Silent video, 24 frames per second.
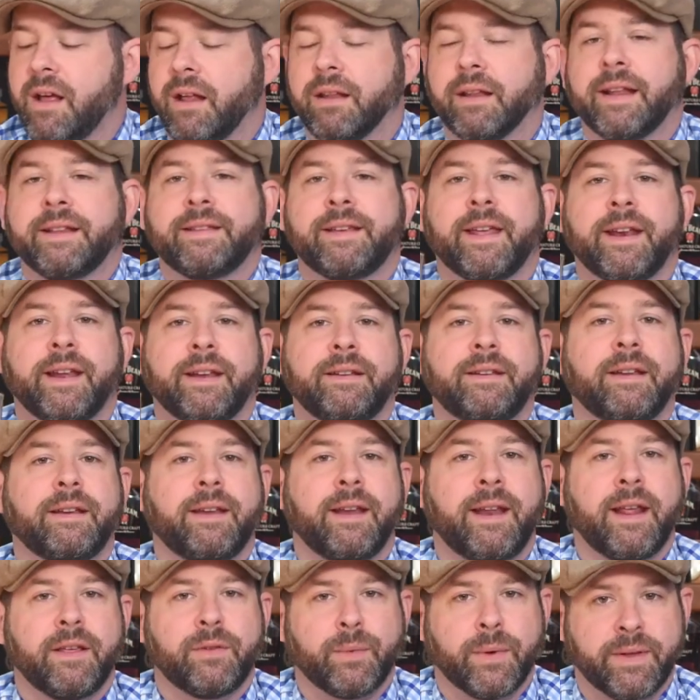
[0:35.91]
Let's get into
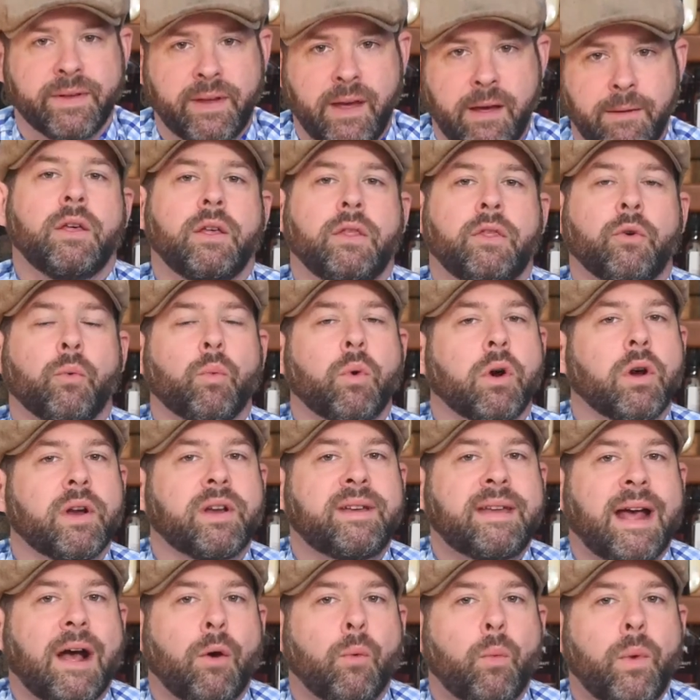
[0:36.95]
today's whiskey. The
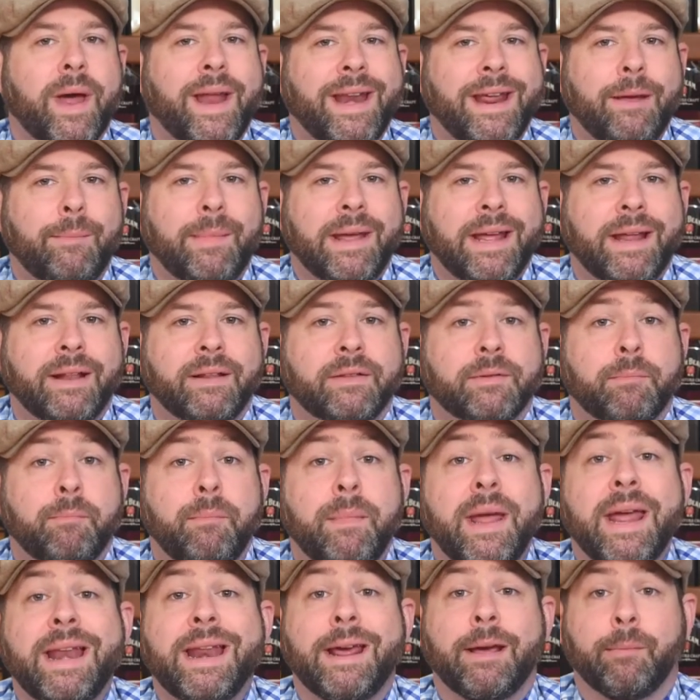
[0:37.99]
word Dalwhinnie means
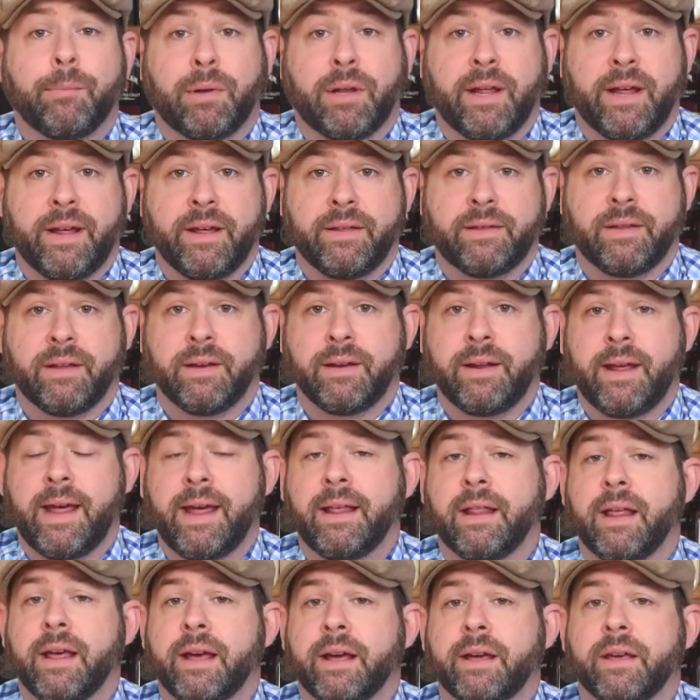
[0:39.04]
meeting place in
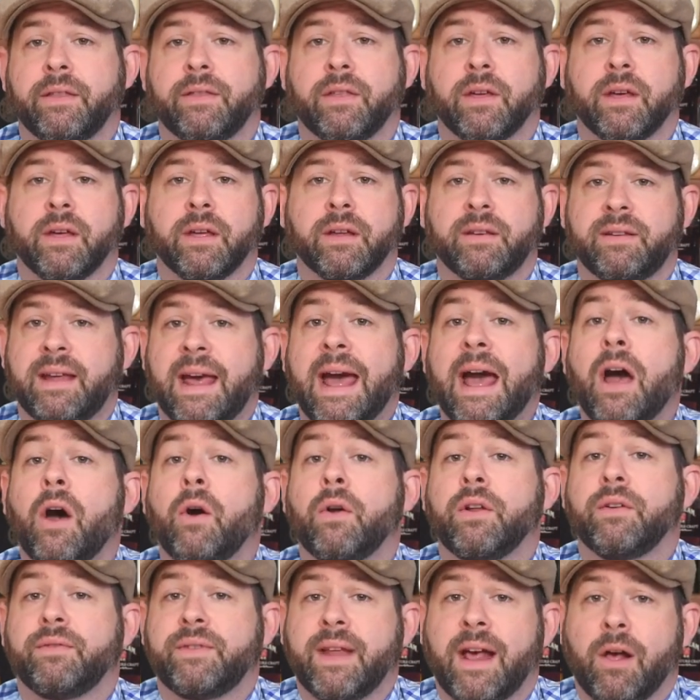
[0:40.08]
Gaelic. The
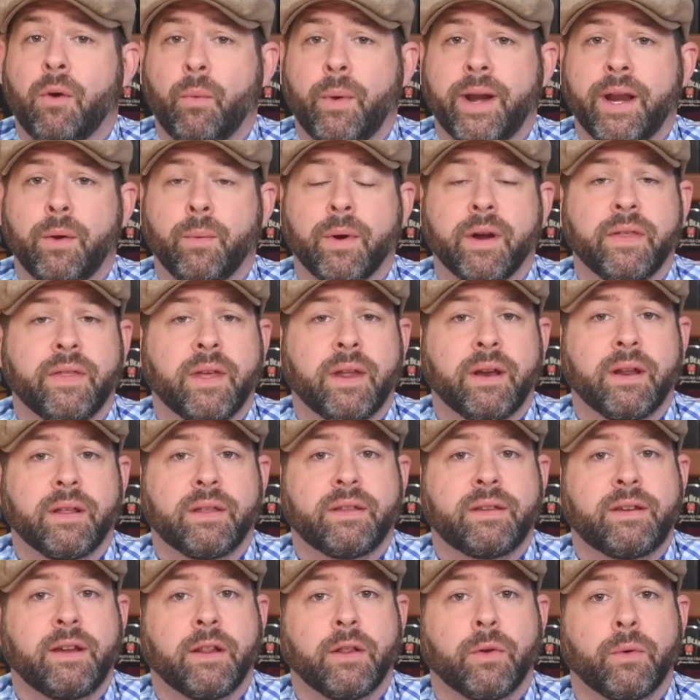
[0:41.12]
town of Dalwhinnie, where the
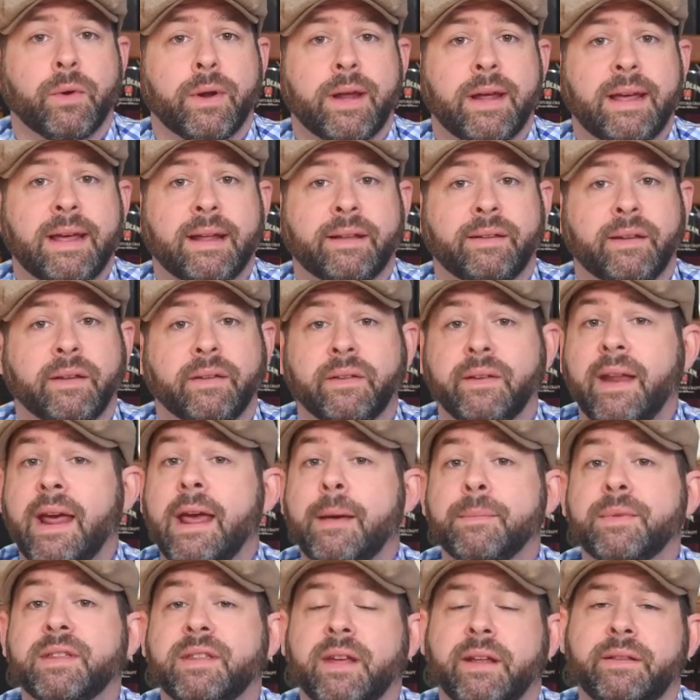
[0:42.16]
distillery gets its
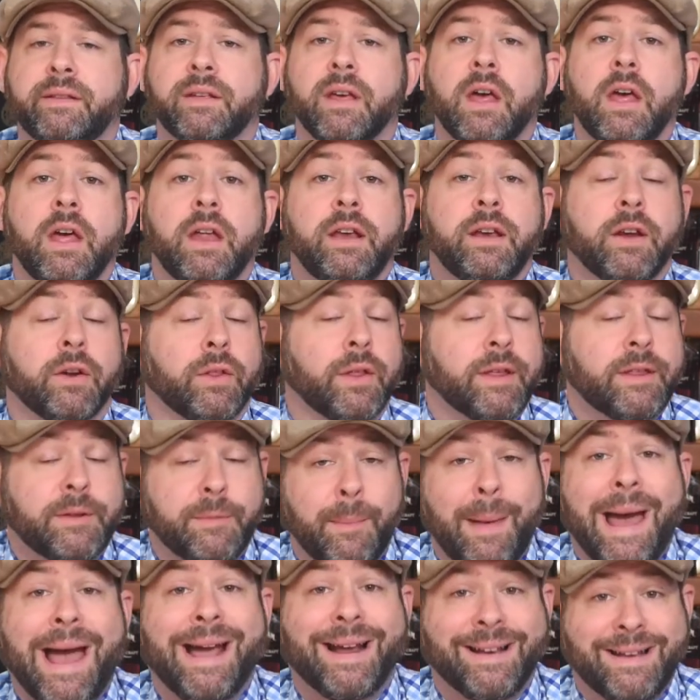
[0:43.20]
name, sits nearly
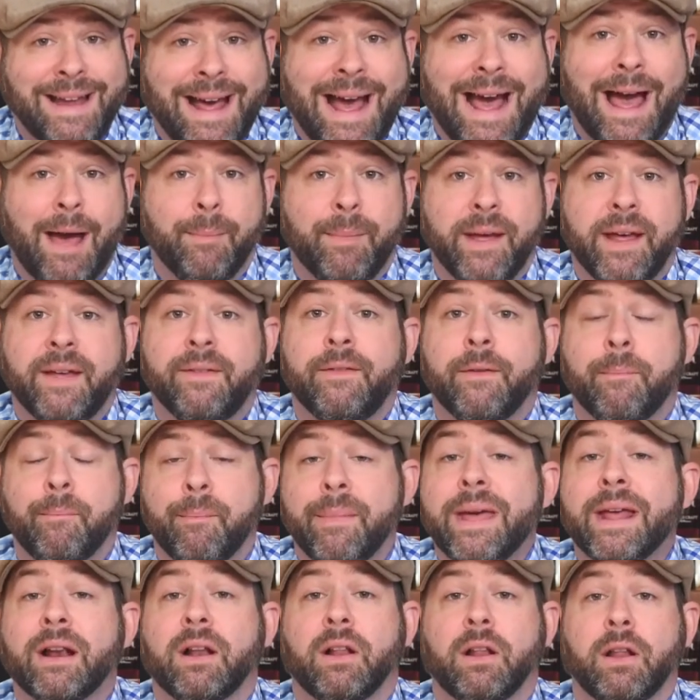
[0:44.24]
smack dab in the
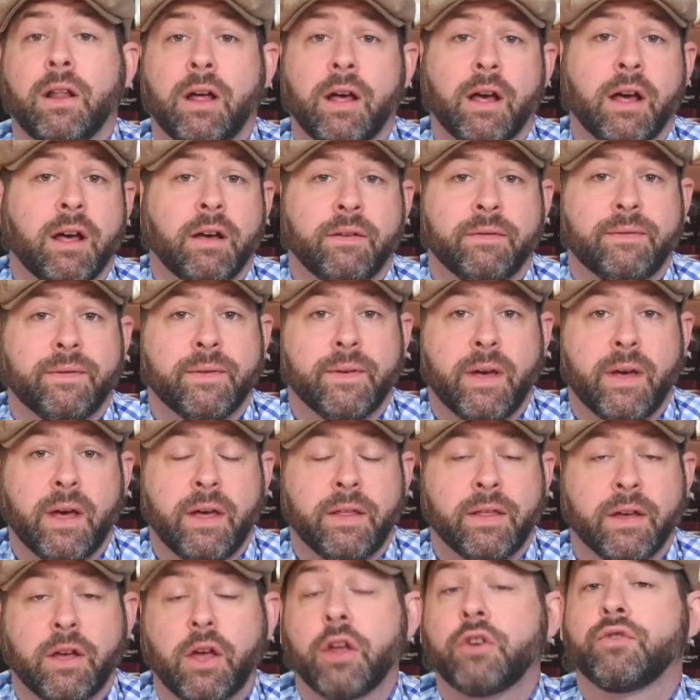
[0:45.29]
middle of
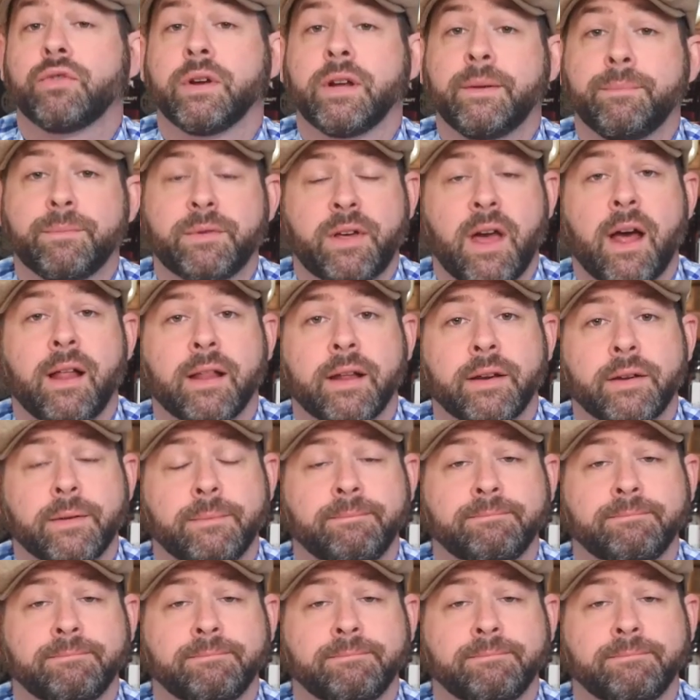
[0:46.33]
the country, Scotland.